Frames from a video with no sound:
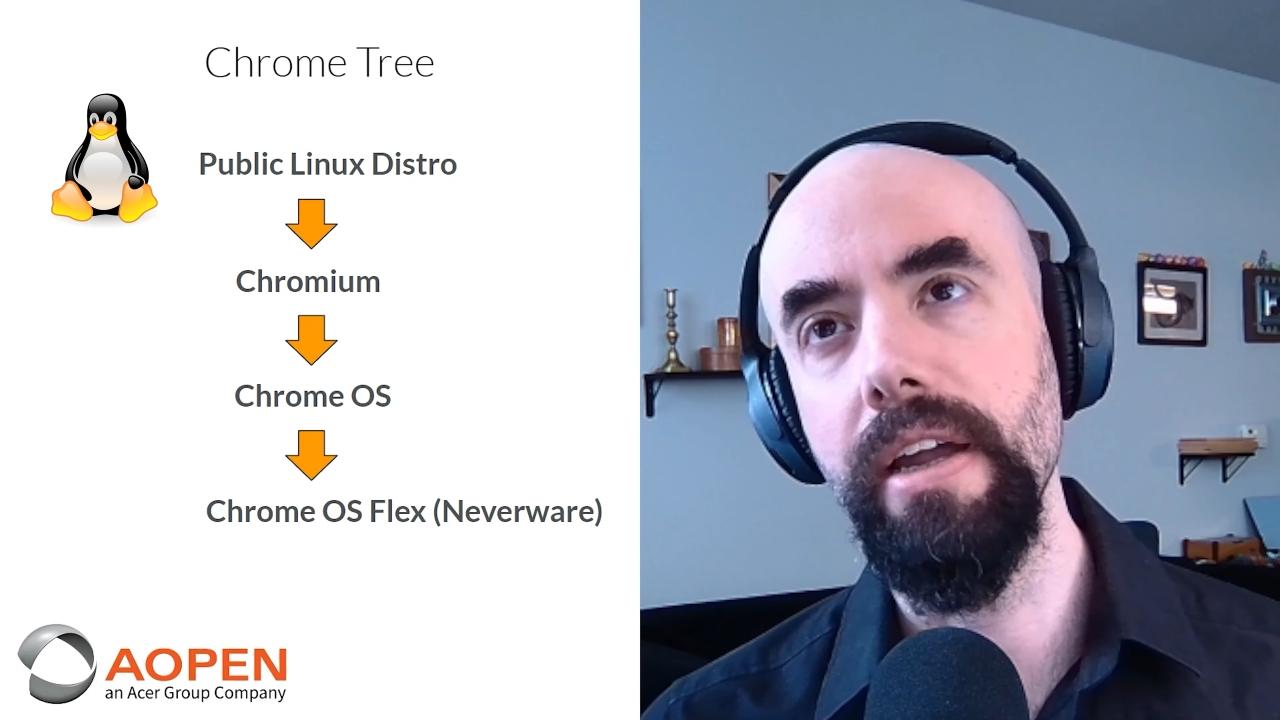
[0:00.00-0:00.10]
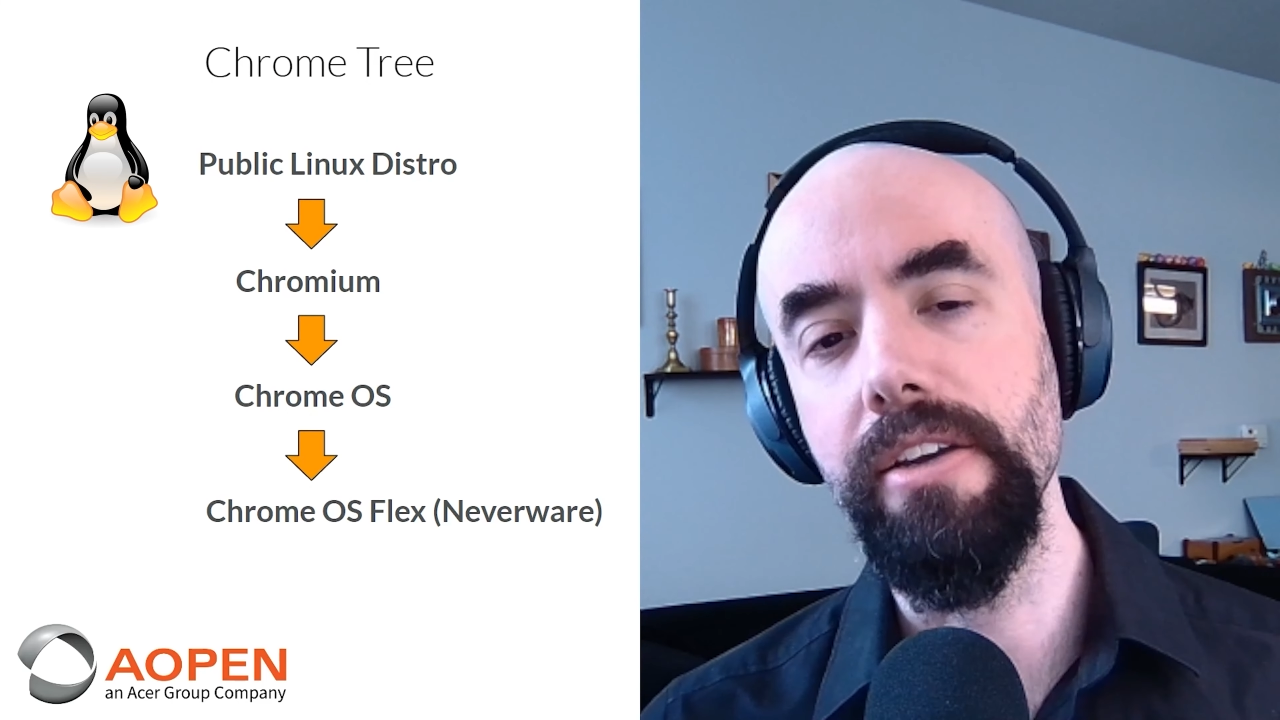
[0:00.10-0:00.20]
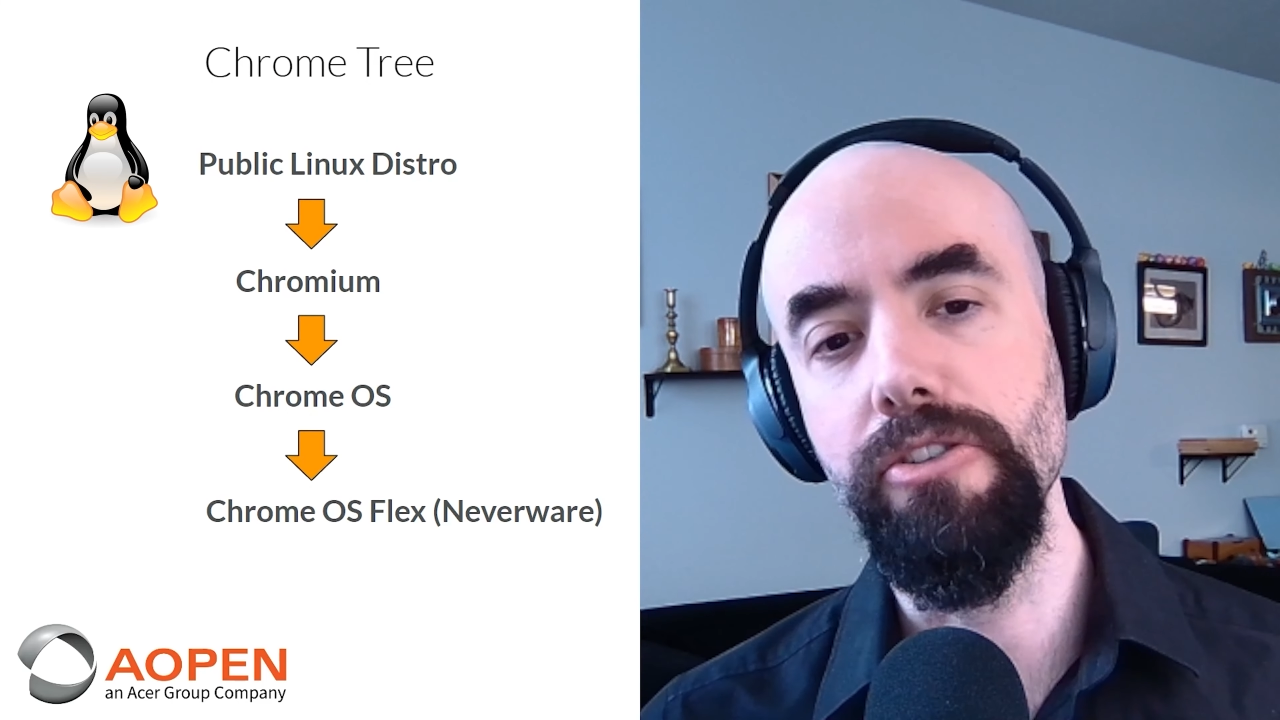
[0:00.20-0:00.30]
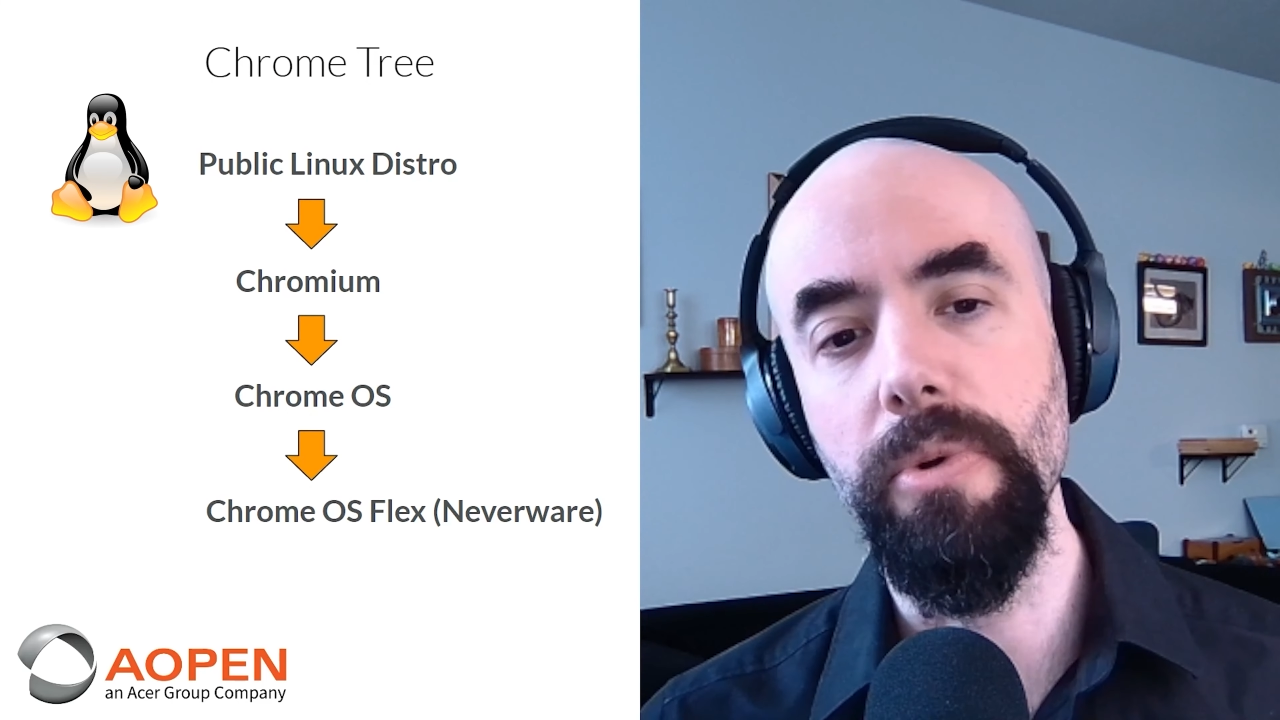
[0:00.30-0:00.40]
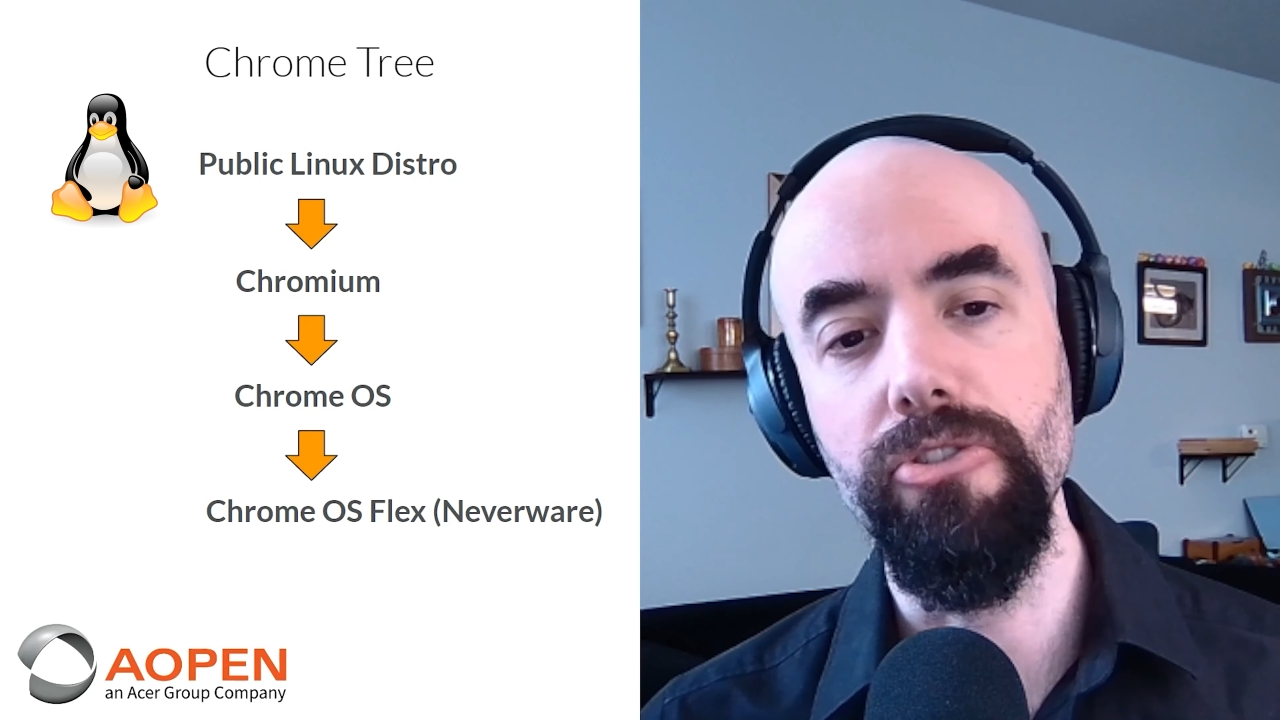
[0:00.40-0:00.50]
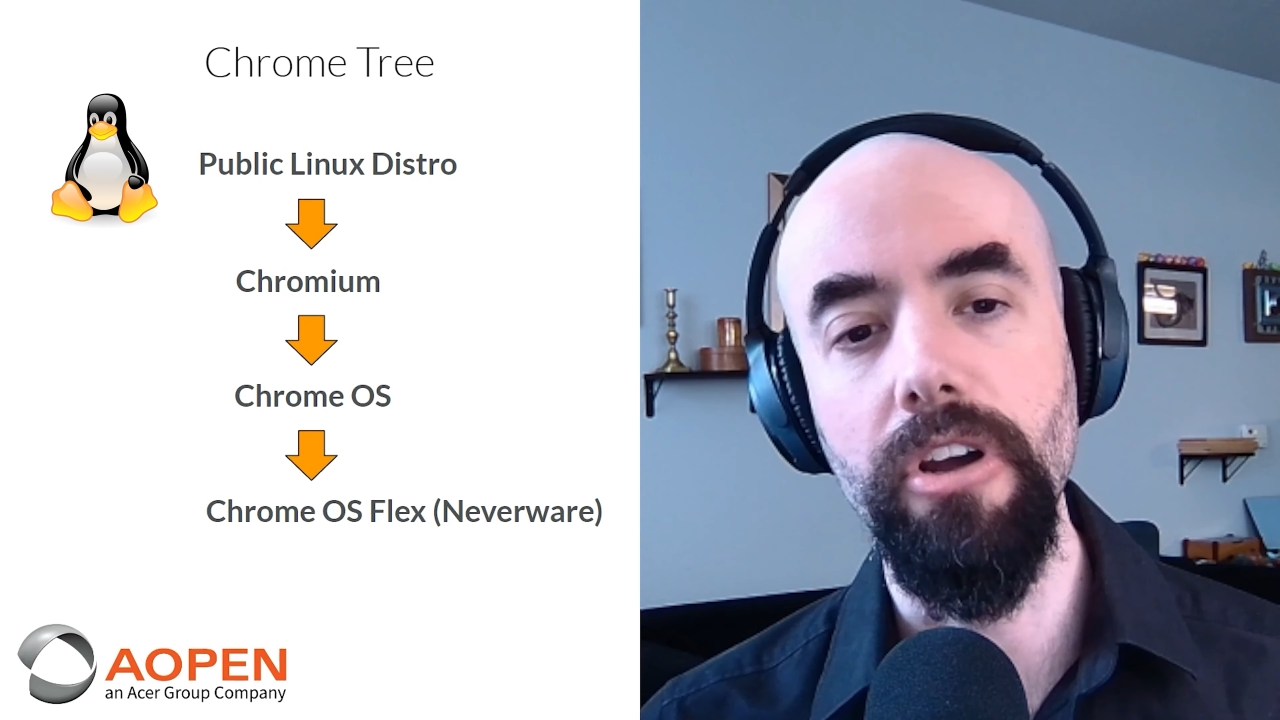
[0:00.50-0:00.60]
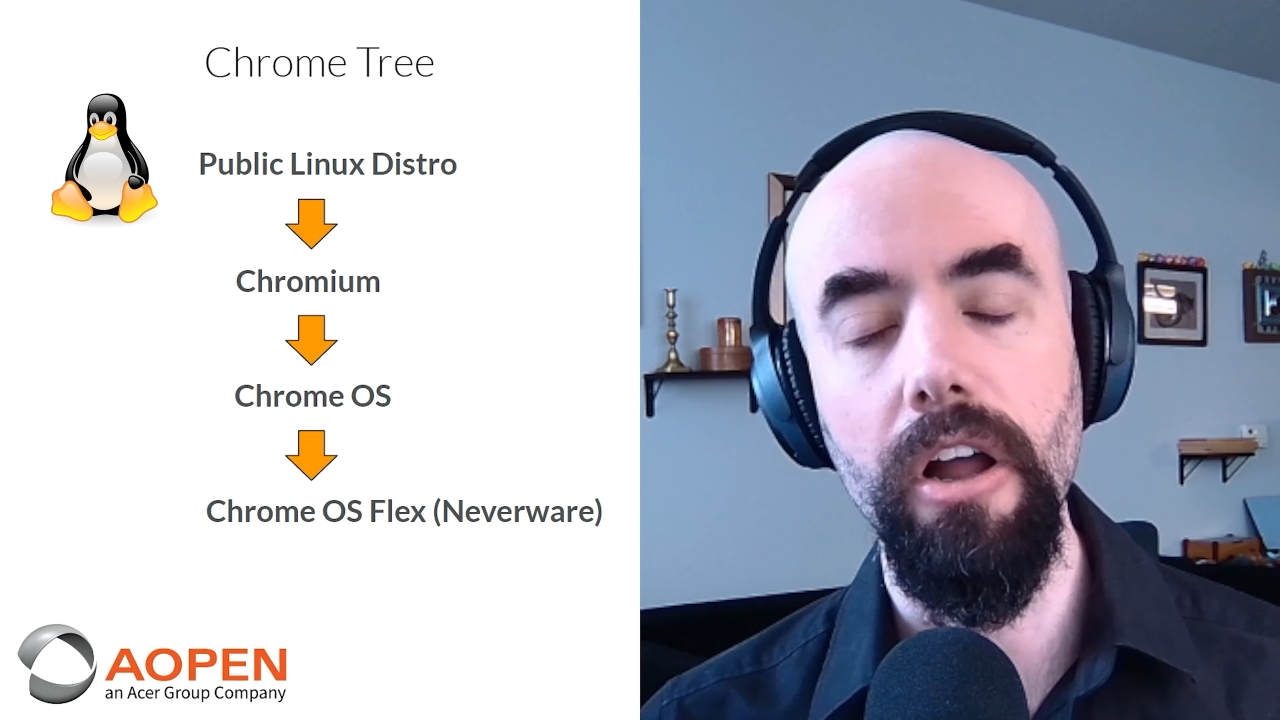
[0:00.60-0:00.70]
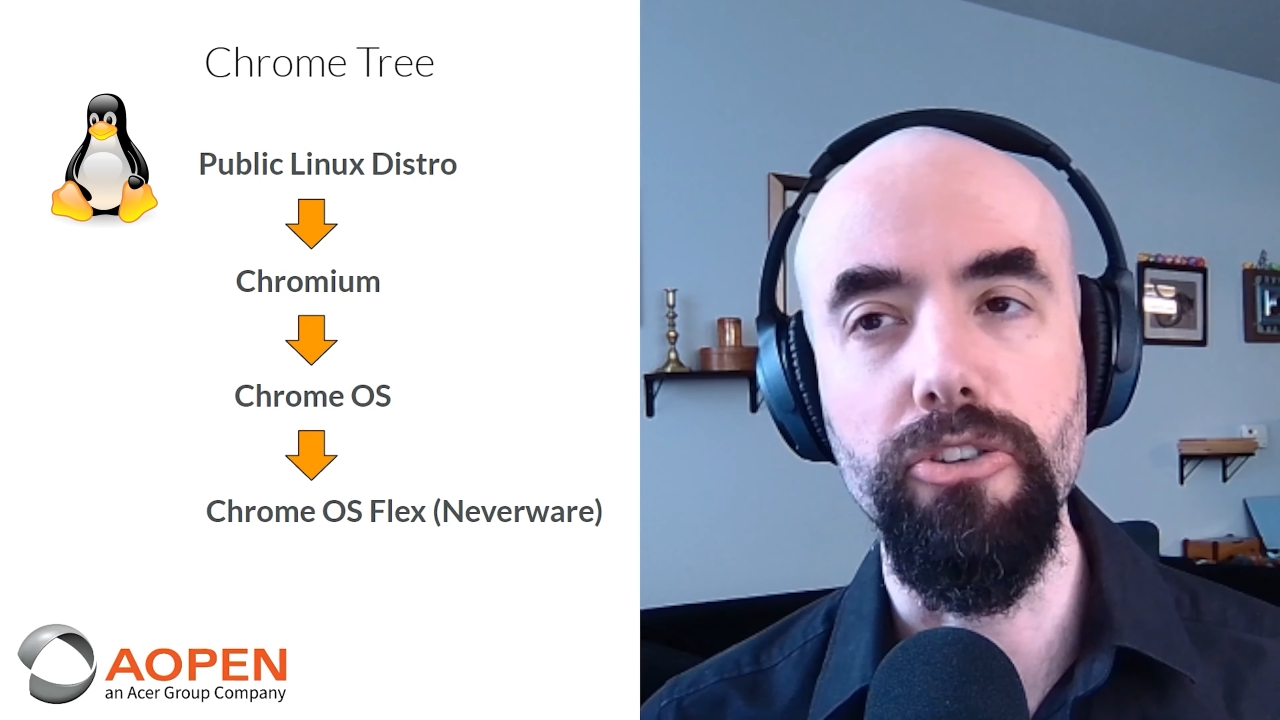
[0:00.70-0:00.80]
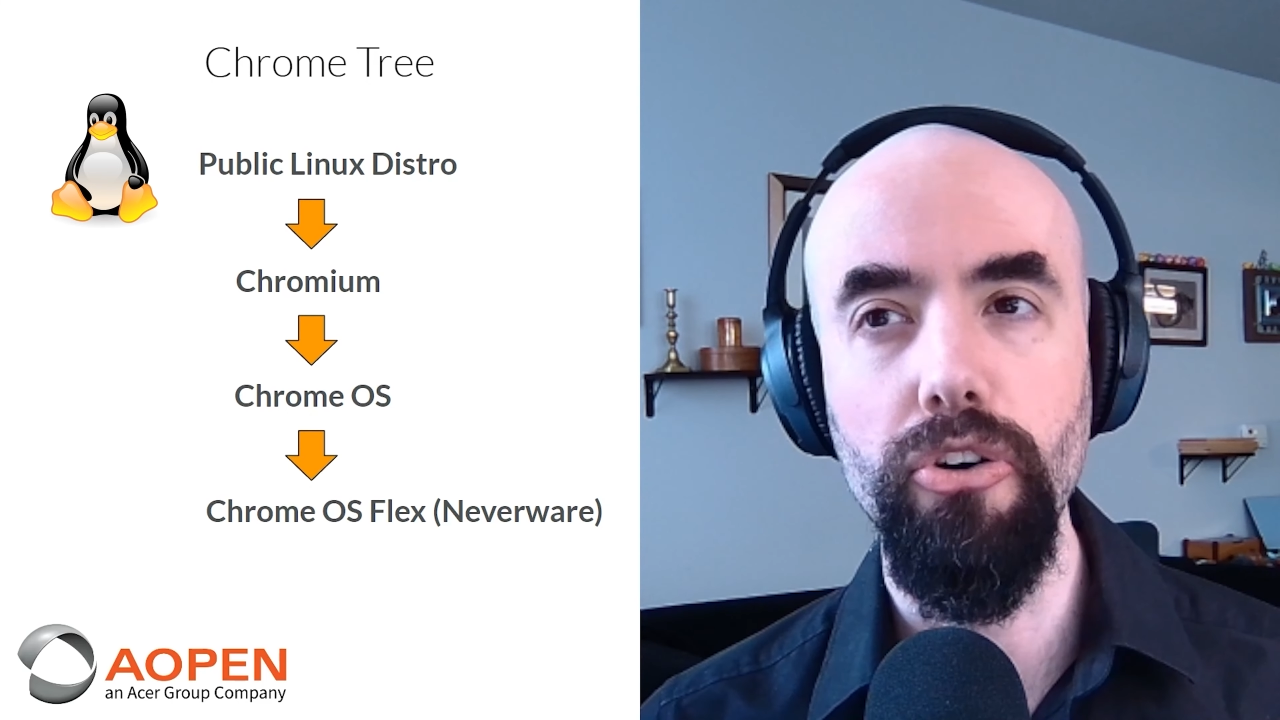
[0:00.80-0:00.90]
a distribution called